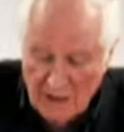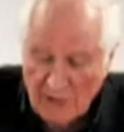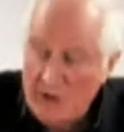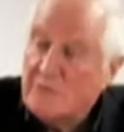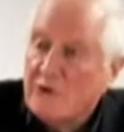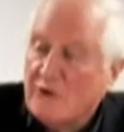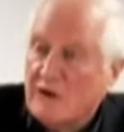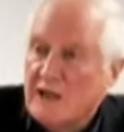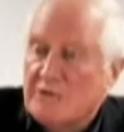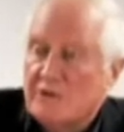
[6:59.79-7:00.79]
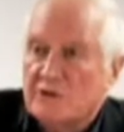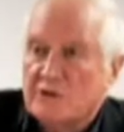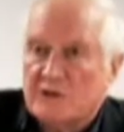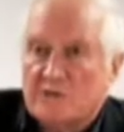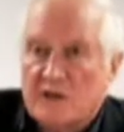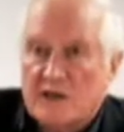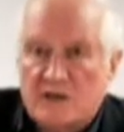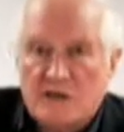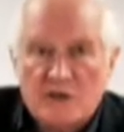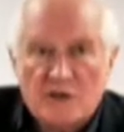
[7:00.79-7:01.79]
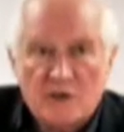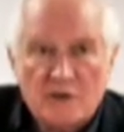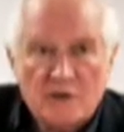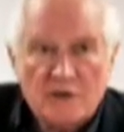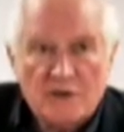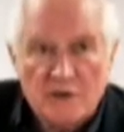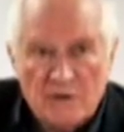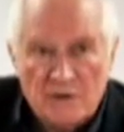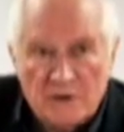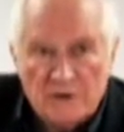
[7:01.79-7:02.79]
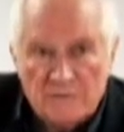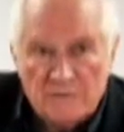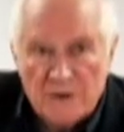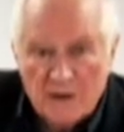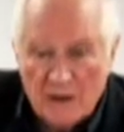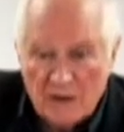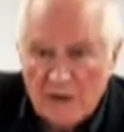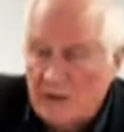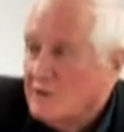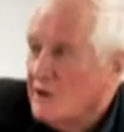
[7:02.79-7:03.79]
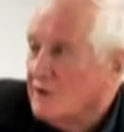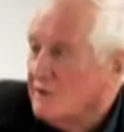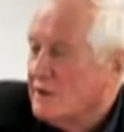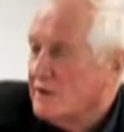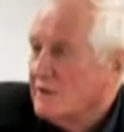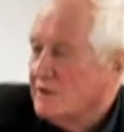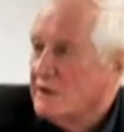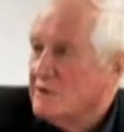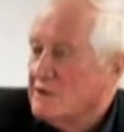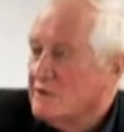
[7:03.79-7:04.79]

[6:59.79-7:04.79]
More importantly, he brought to the production John Thor, who he'd worked with when he was